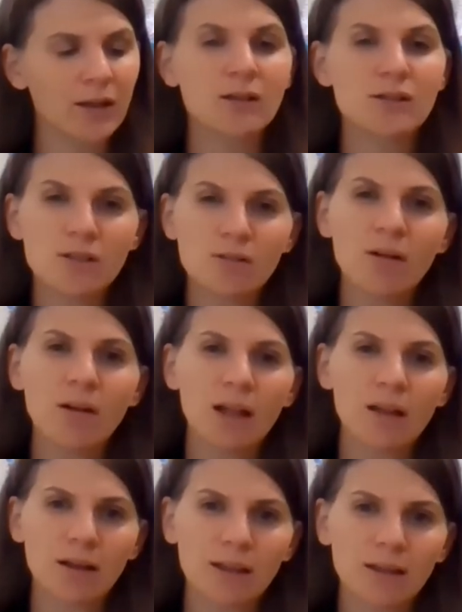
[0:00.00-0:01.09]
Do you know how
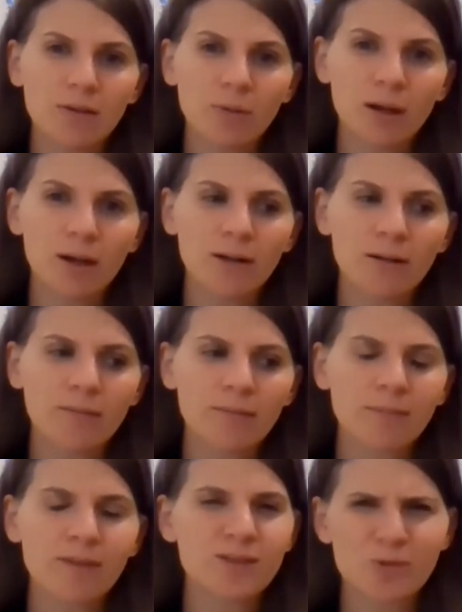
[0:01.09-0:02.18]
lucky you are?
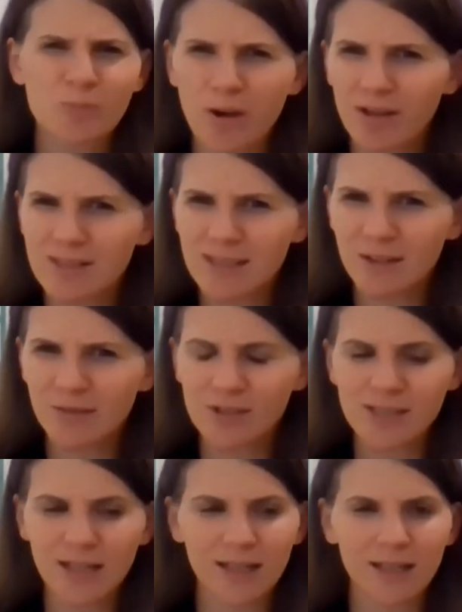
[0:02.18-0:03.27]
So pause there for a
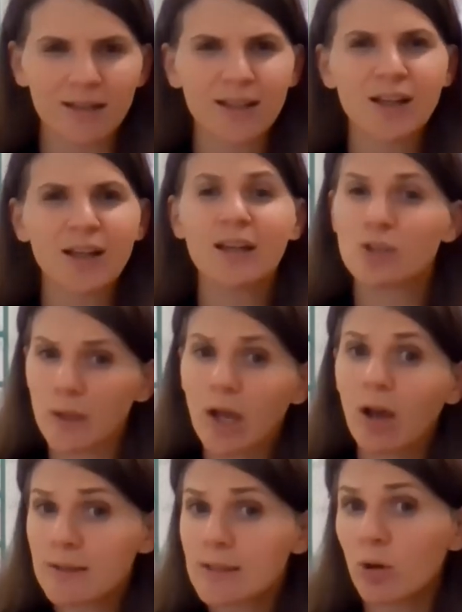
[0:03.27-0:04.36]
second. So he
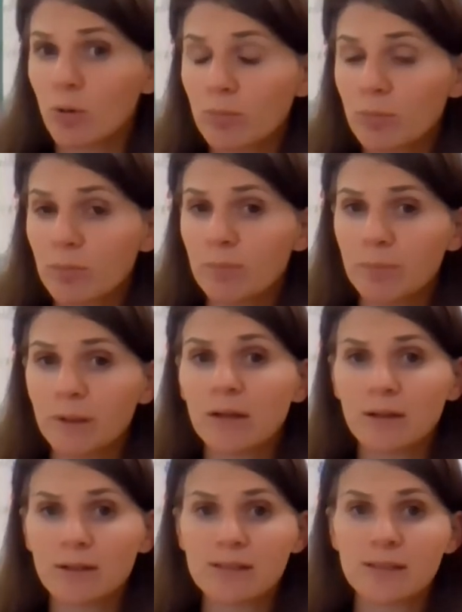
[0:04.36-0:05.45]
calls home
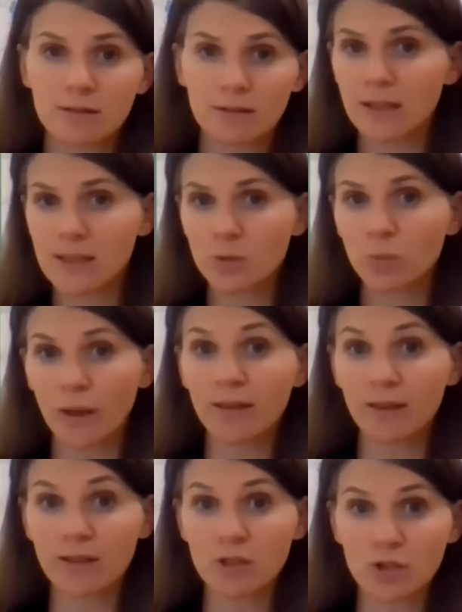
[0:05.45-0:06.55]
because that's the right
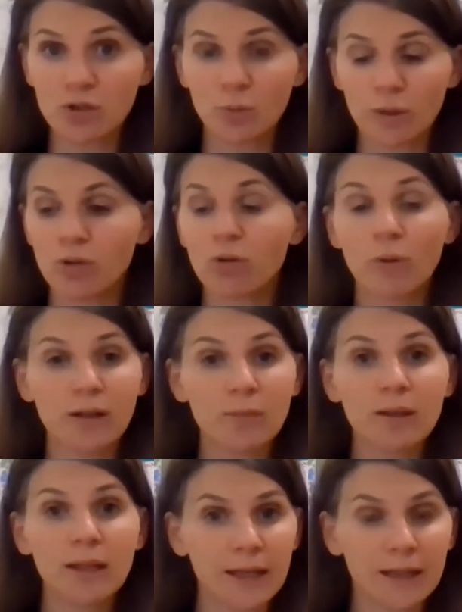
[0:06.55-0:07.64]
thing to do. When you're going to be
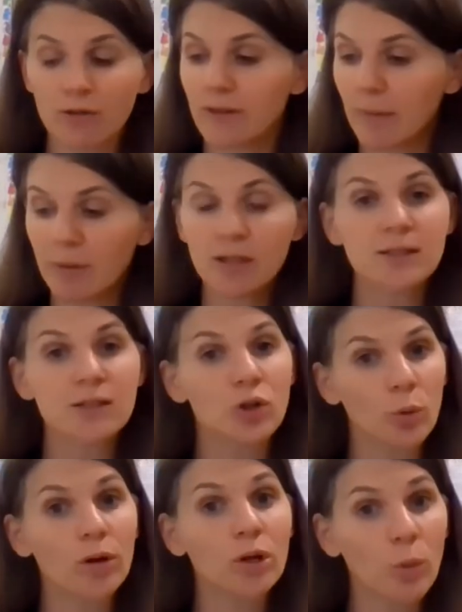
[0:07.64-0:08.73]
late, your family doesn't know
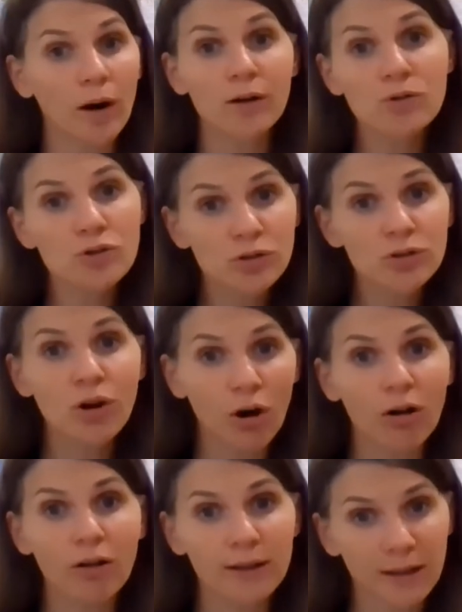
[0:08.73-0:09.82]
where you are, you should
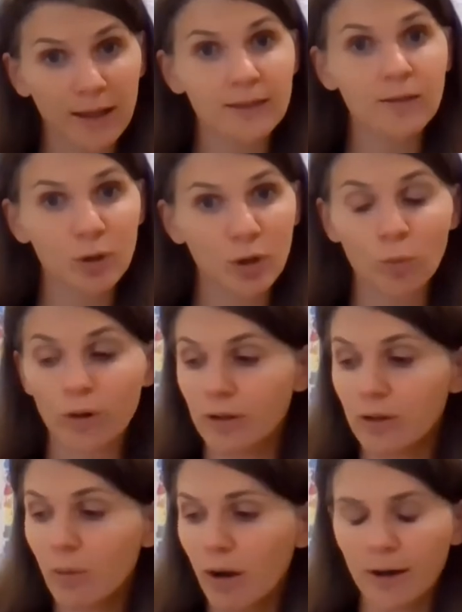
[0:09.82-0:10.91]
call and let them know where
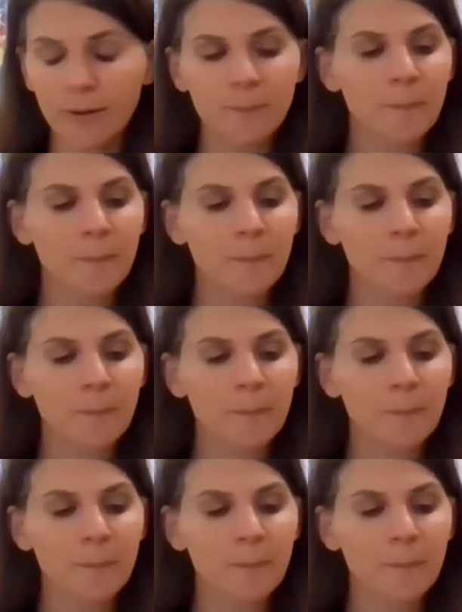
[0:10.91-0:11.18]
you are.